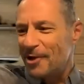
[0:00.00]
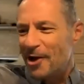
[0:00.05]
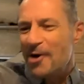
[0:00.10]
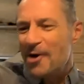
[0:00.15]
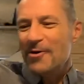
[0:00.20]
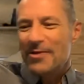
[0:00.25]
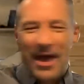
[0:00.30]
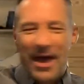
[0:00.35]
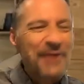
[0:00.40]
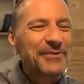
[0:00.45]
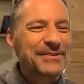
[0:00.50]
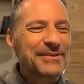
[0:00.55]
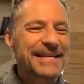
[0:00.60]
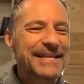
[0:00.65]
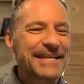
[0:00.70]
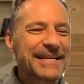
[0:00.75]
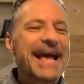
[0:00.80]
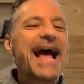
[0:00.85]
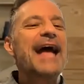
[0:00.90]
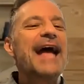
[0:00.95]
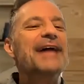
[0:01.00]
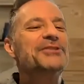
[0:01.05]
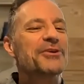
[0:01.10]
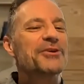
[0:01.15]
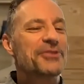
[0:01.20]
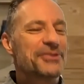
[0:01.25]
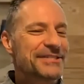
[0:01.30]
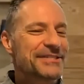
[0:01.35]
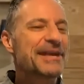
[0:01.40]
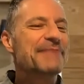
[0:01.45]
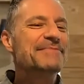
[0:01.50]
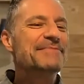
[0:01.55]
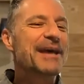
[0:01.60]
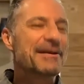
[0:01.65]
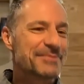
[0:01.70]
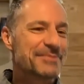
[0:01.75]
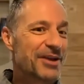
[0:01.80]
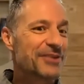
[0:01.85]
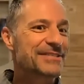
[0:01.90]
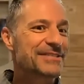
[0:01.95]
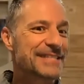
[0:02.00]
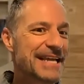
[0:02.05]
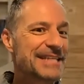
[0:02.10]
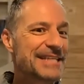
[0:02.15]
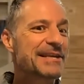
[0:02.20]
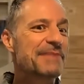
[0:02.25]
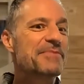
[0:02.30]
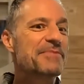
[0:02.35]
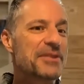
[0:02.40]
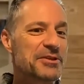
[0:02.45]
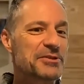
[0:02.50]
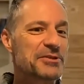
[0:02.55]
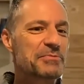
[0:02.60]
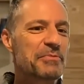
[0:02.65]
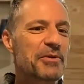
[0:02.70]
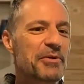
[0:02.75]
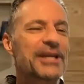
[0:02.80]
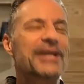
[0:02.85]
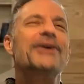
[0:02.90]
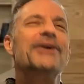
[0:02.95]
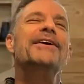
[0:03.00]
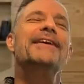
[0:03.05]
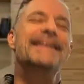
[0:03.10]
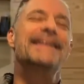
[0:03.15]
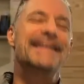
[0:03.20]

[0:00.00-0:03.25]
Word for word: Oh, that was and so sometimes I'll say something that's pretty good,